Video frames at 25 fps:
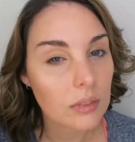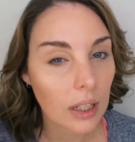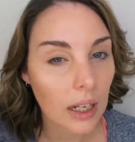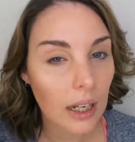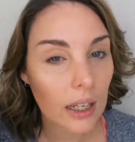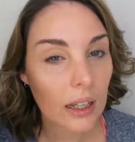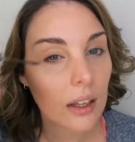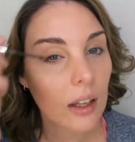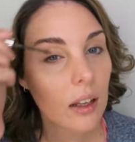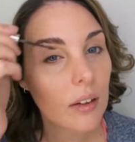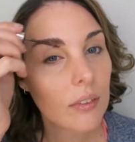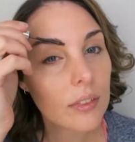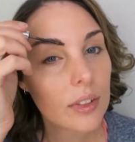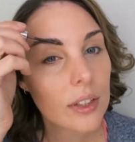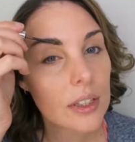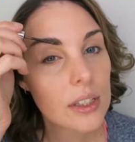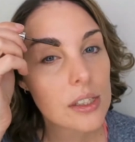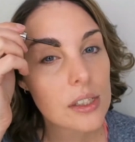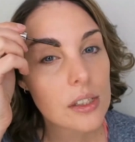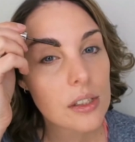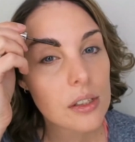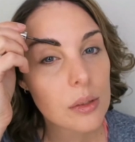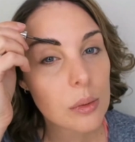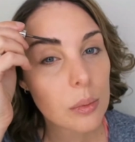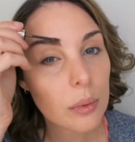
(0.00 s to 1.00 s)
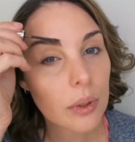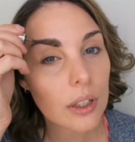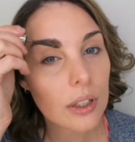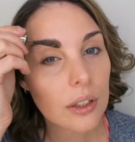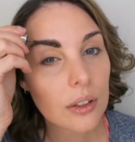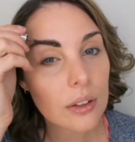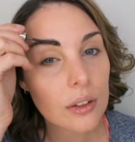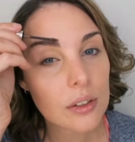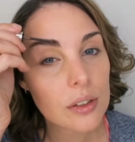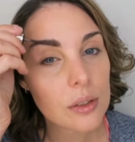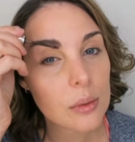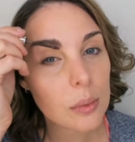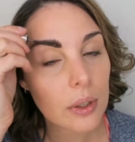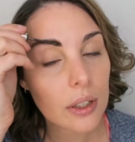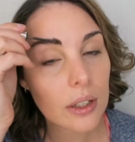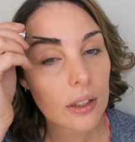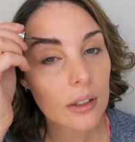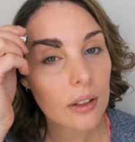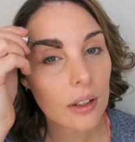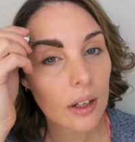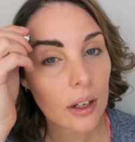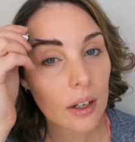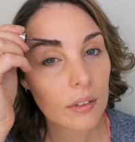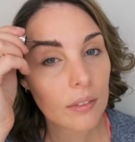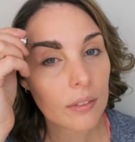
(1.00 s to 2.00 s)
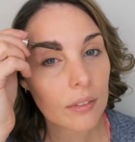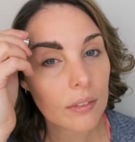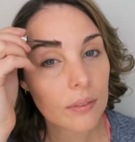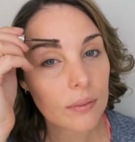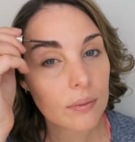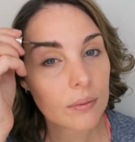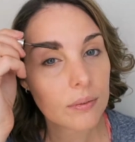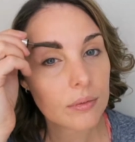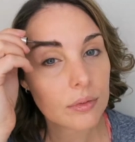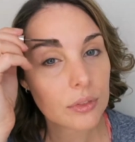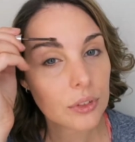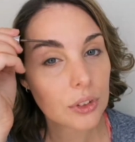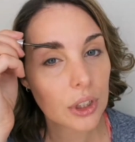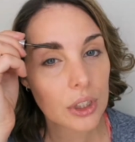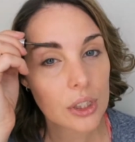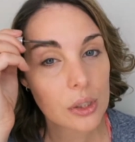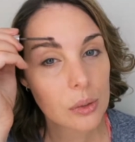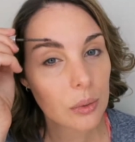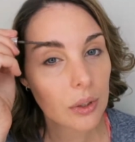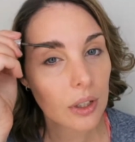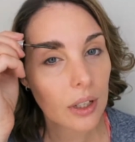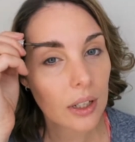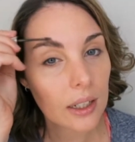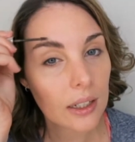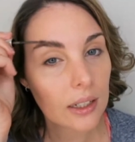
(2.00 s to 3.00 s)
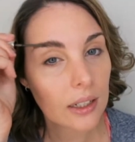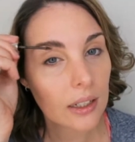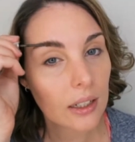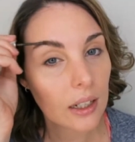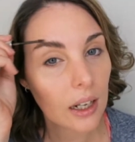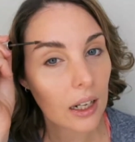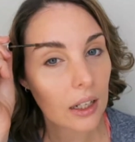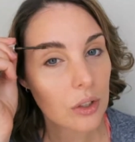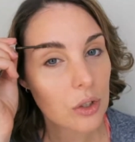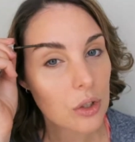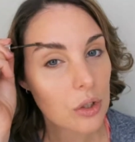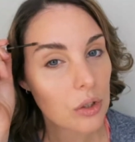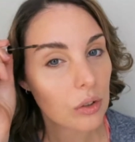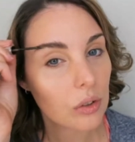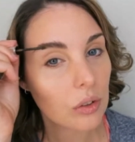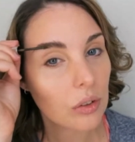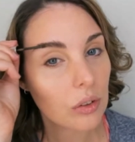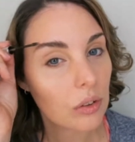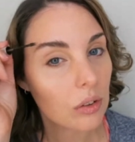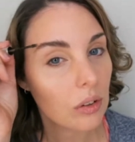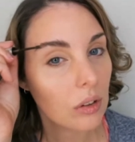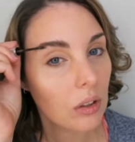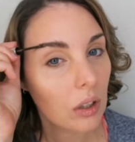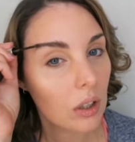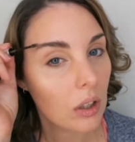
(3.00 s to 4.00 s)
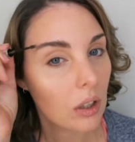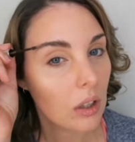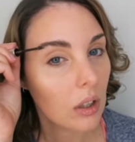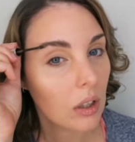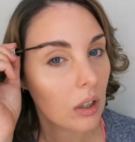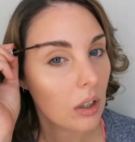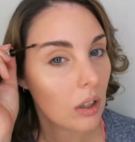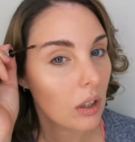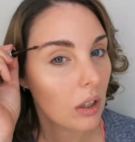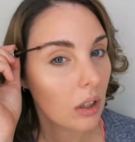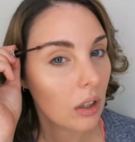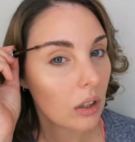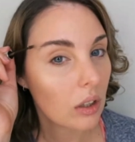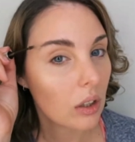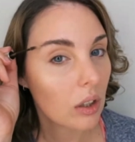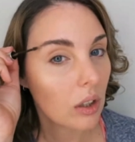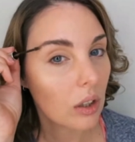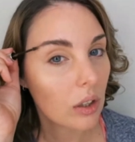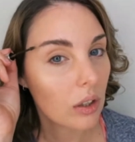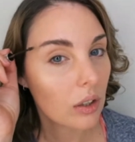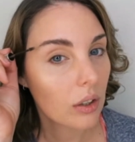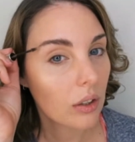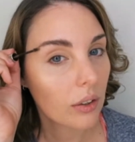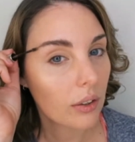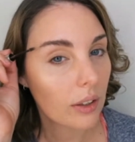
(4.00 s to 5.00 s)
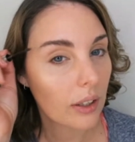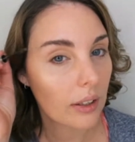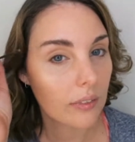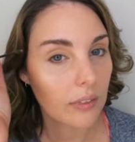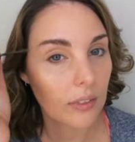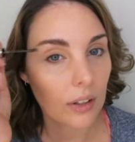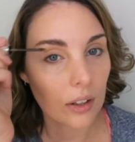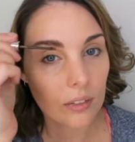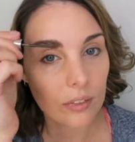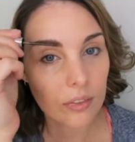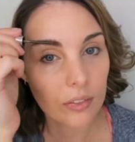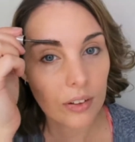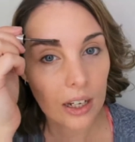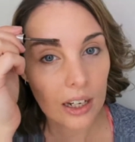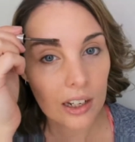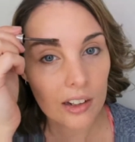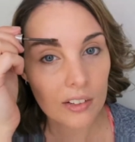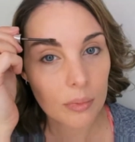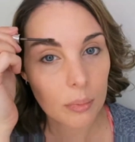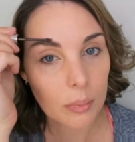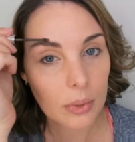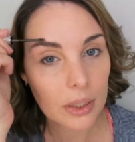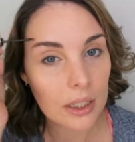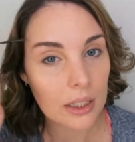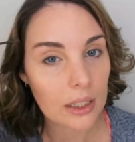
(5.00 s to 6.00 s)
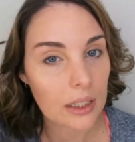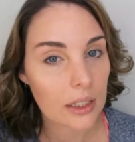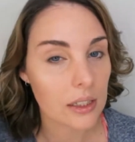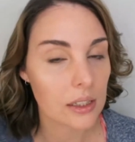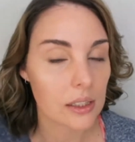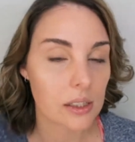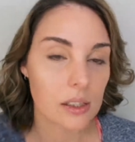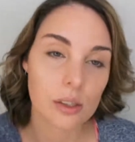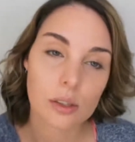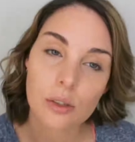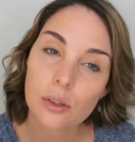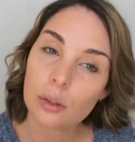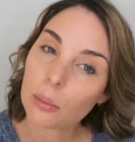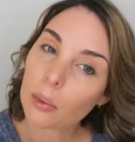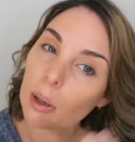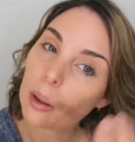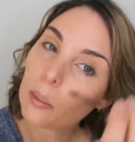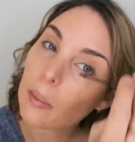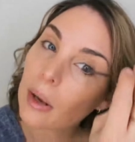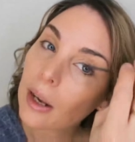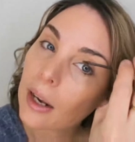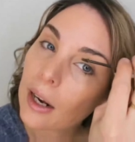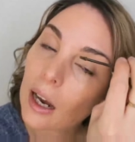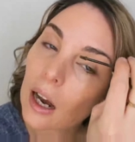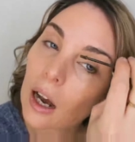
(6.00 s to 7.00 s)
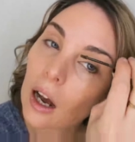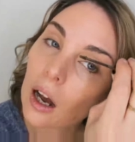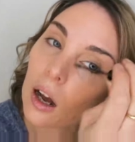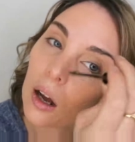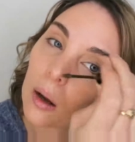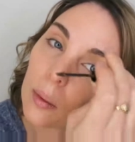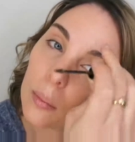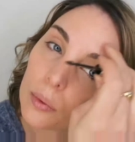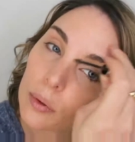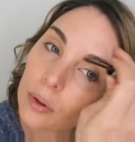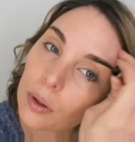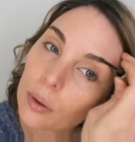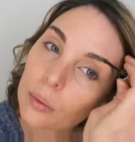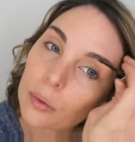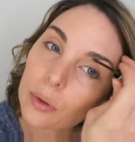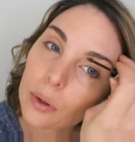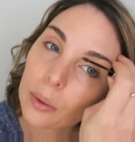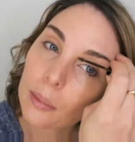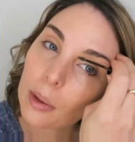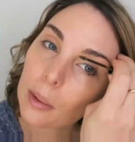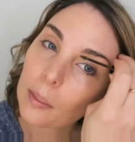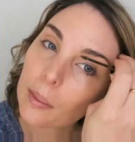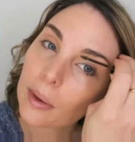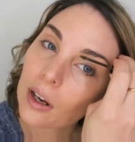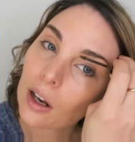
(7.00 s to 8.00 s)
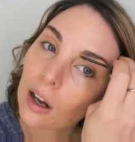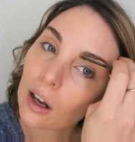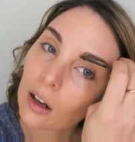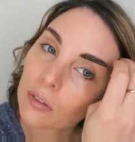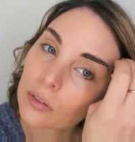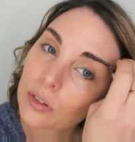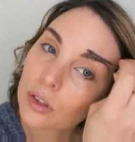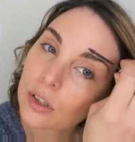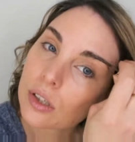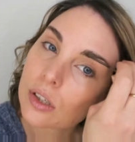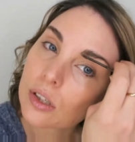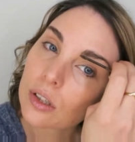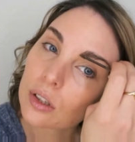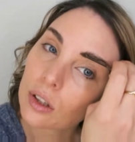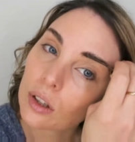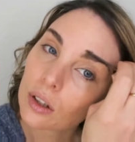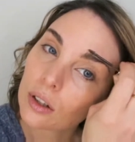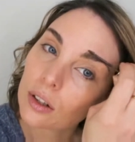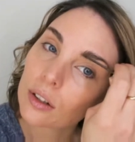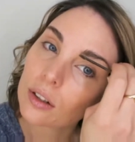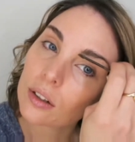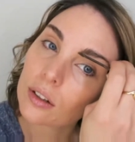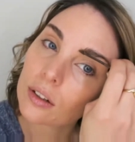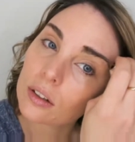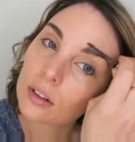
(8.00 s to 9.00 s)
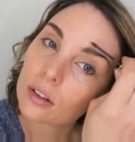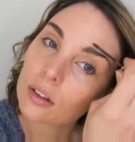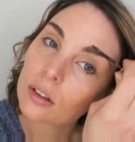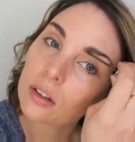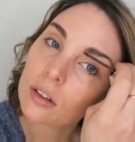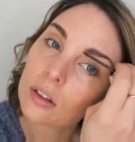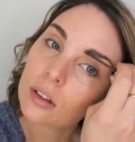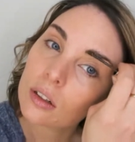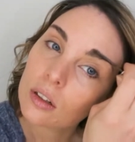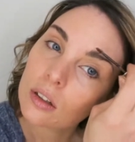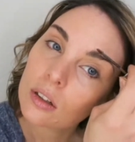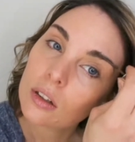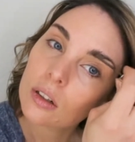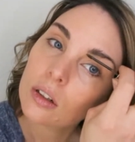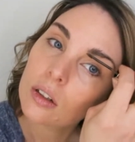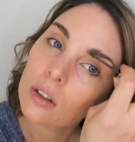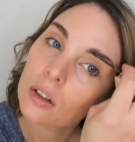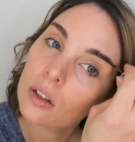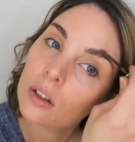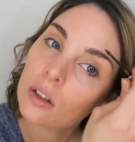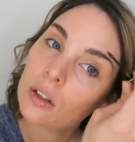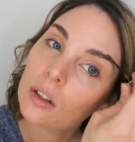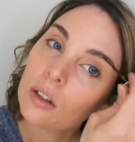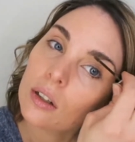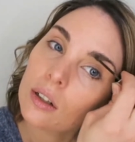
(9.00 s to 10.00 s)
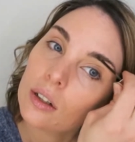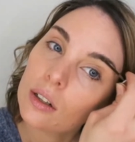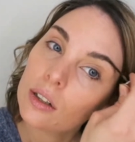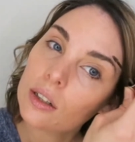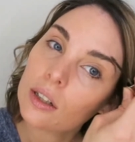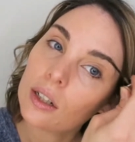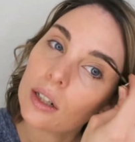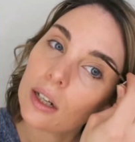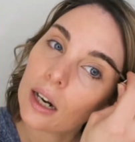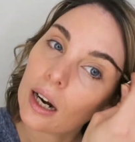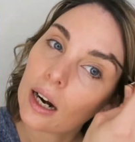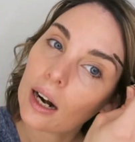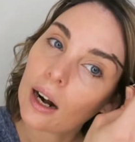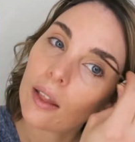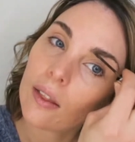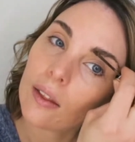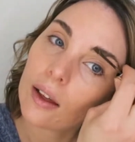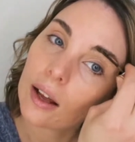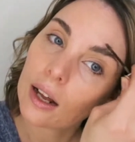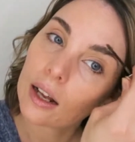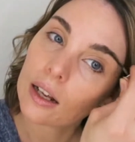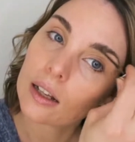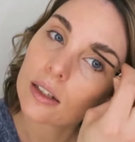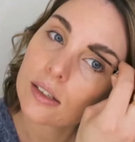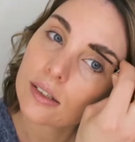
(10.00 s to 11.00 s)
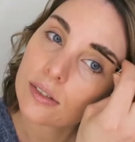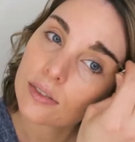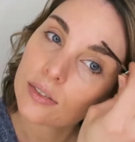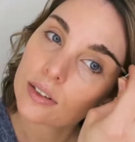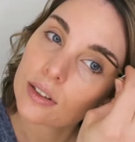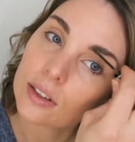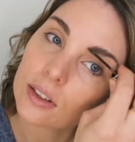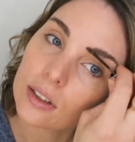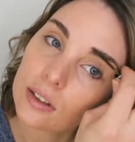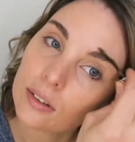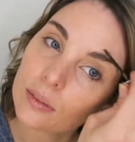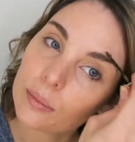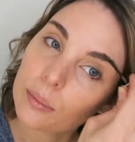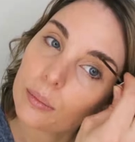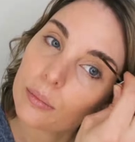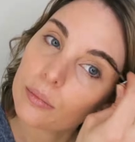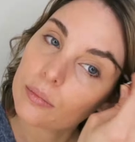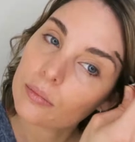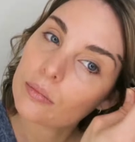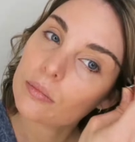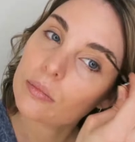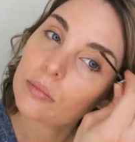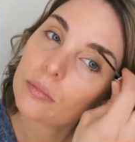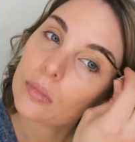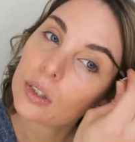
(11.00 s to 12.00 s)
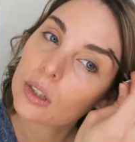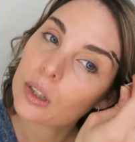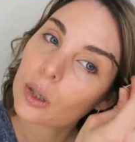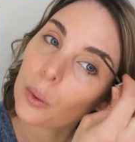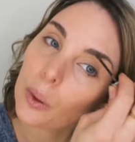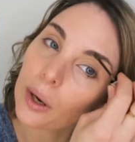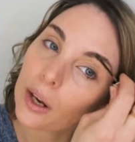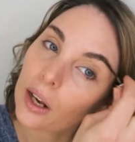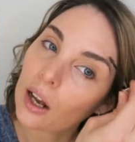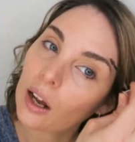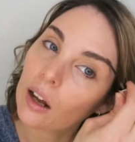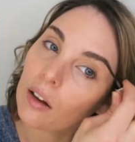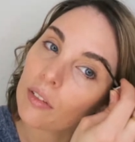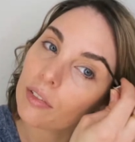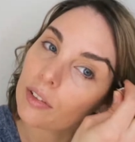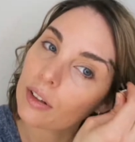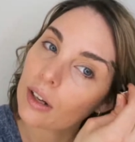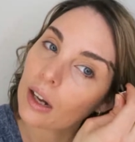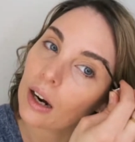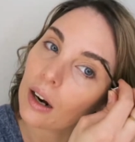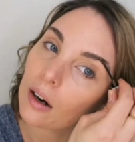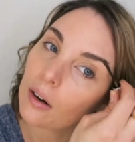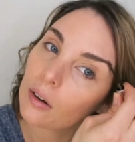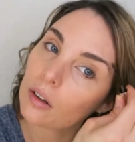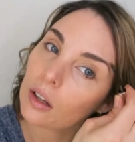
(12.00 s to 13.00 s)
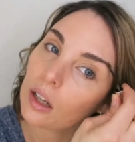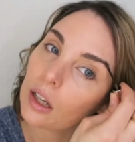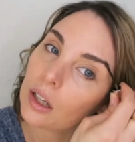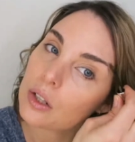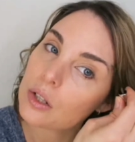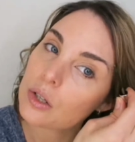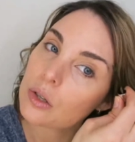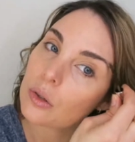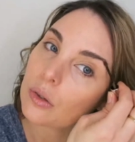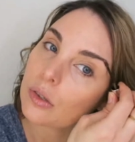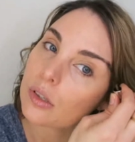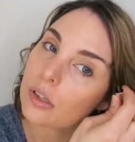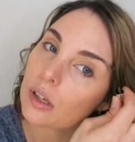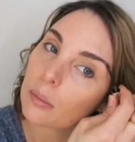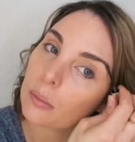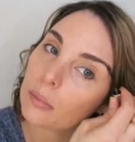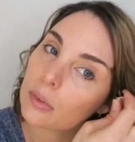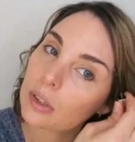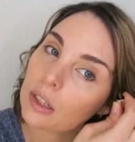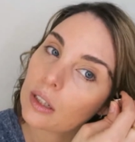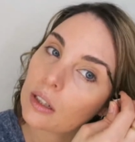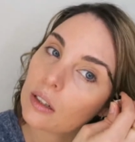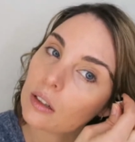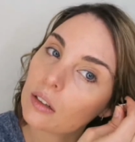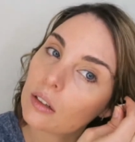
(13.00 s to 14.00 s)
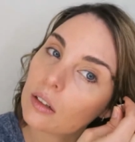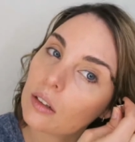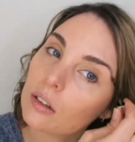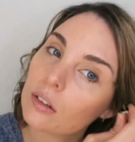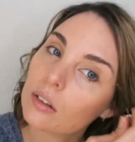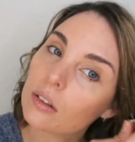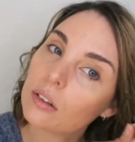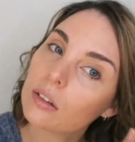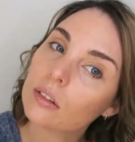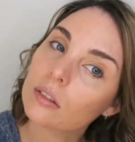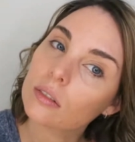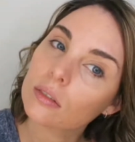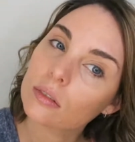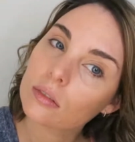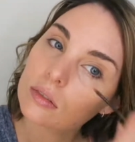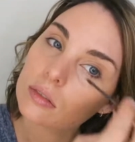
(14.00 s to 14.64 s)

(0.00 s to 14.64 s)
I love this. This is what I use when I just want like a natural look, or I've got 5 minutes to do my makeup, or I'm doing my makeup just to go, you know, out of the house for a quick half an hour lunch or something, you know.